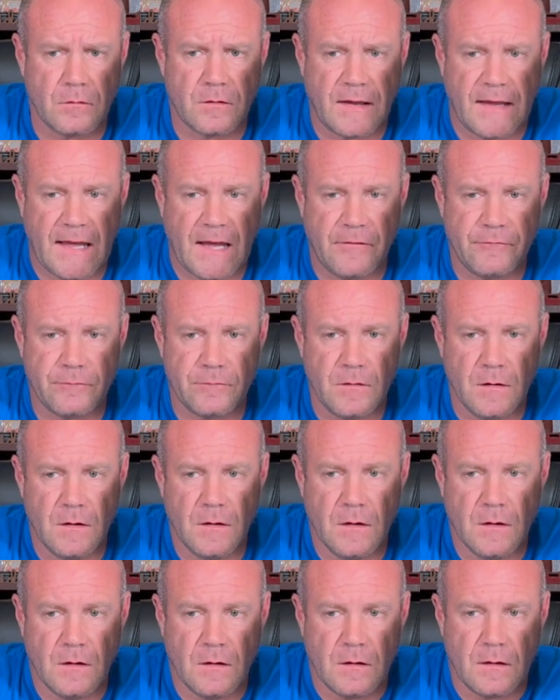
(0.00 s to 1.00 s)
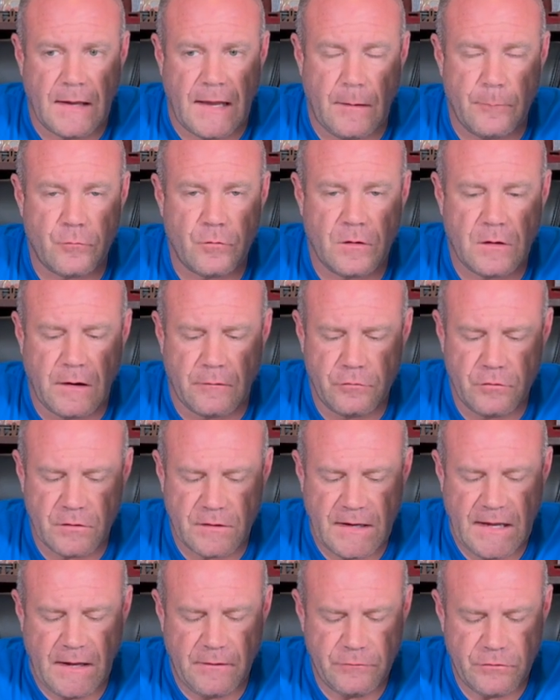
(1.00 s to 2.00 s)
Hamstring covers your calf, stand up. So
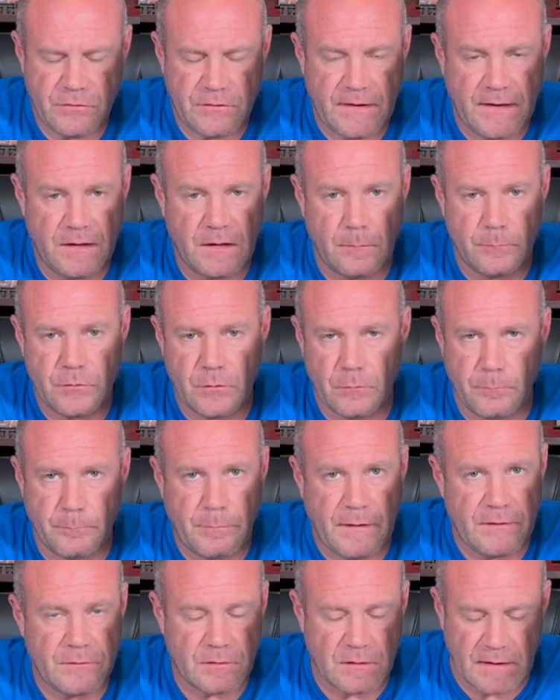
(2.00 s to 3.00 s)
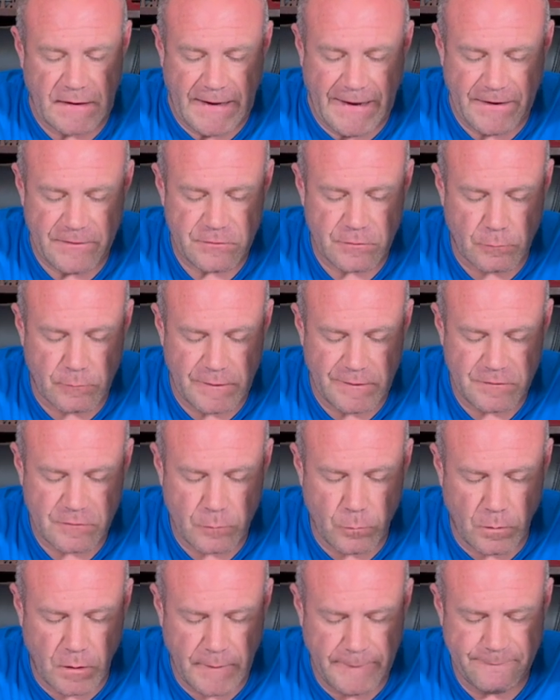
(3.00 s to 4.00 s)
basically, ass to grass squat. If they can
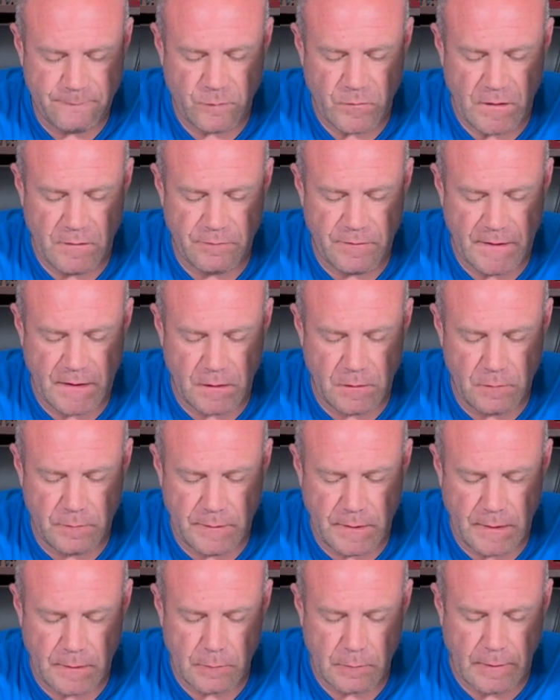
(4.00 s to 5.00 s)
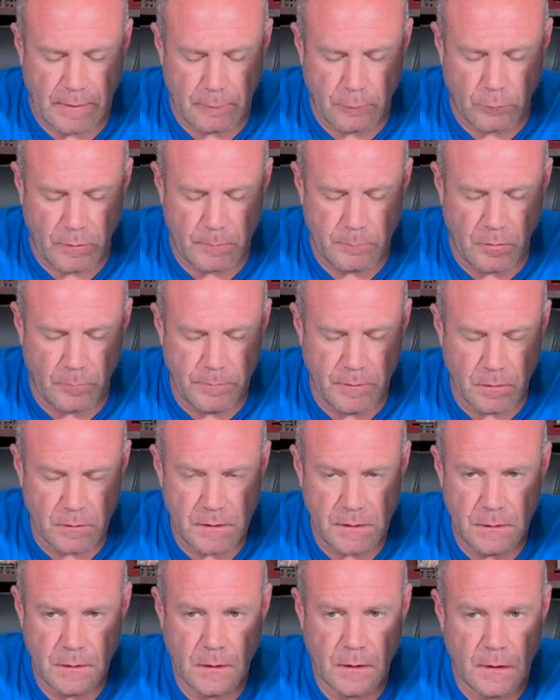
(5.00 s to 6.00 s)
do that, got great mobility, got great
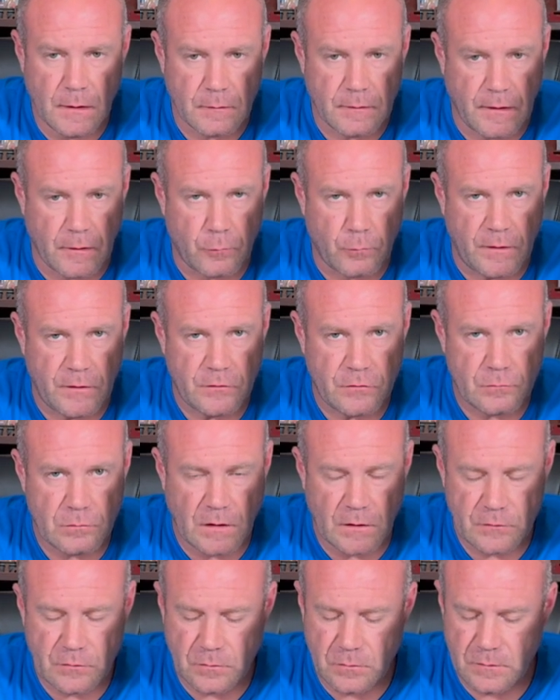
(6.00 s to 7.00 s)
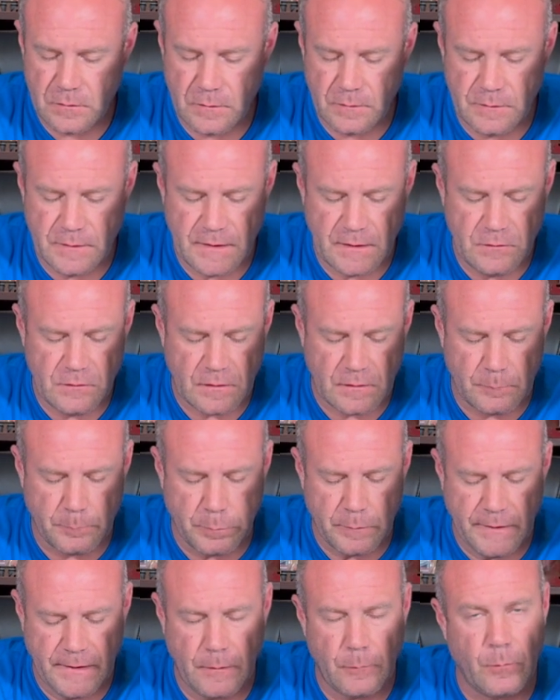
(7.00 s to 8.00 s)
structure. Then you can play with box
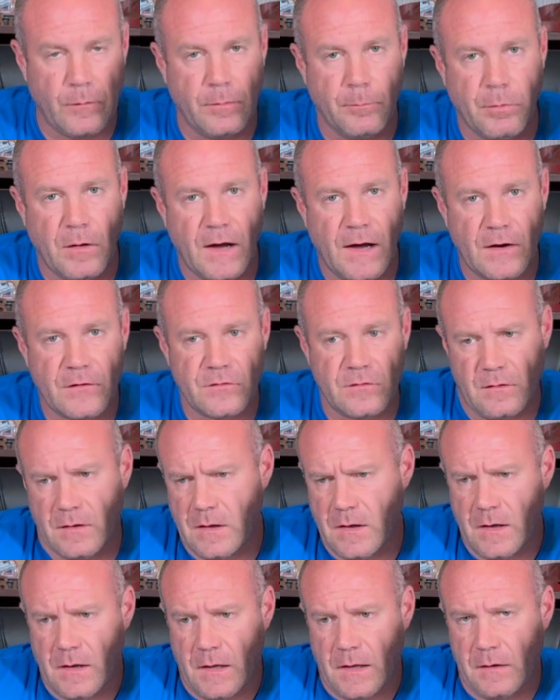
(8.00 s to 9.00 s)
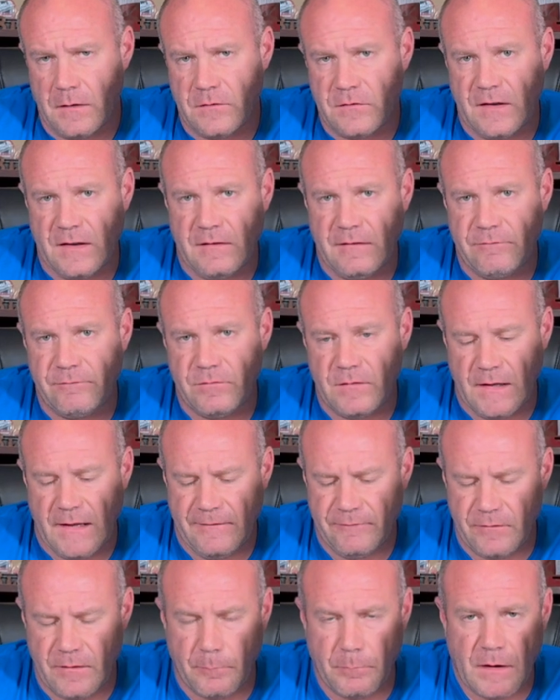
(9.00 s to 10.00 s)
and see if even the box is
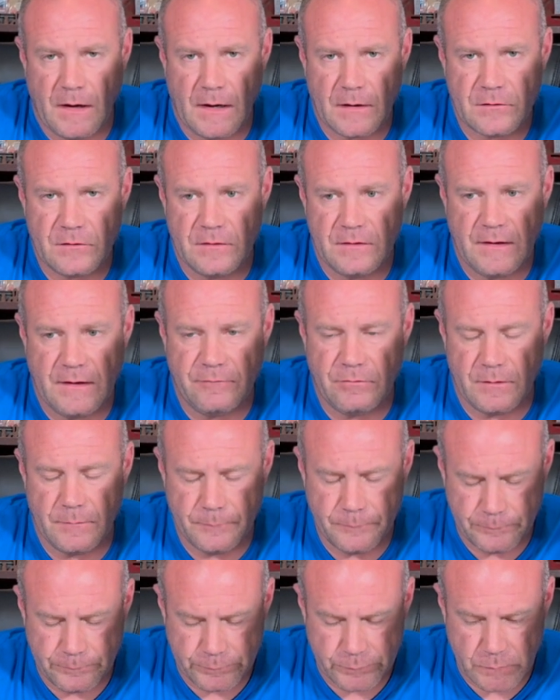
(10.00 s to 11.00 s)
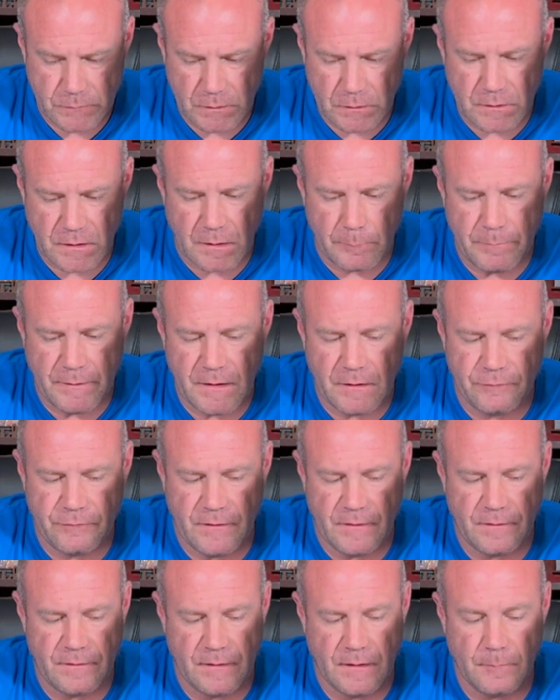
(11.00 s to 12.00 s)
even going to benefit them
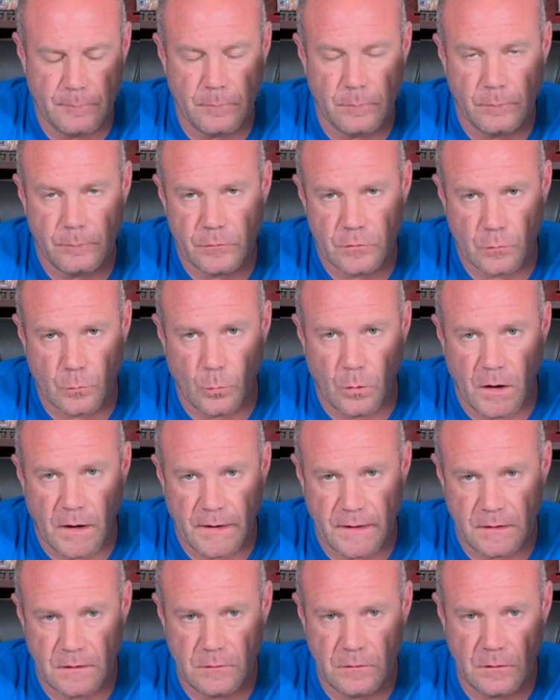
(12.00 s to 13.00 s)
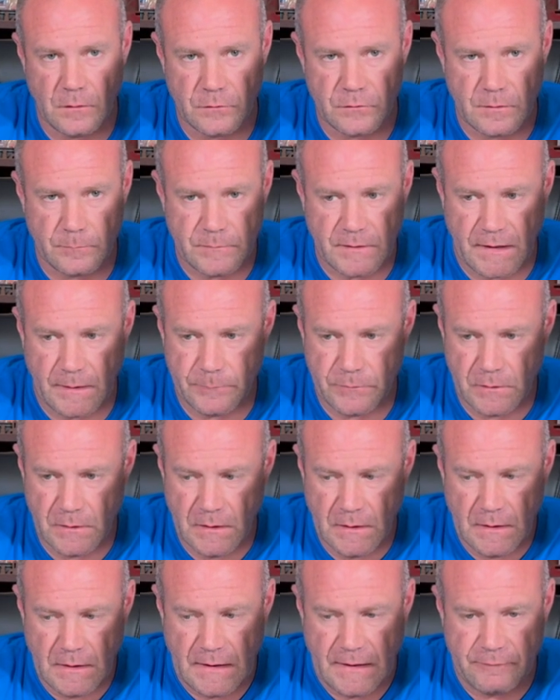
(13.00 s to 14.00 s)
squatting. Sometimes I've got a
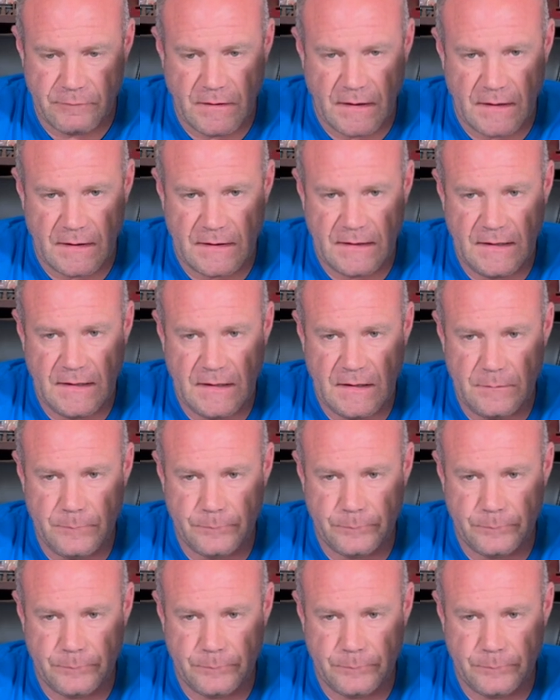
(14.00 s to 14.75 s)
kid right now.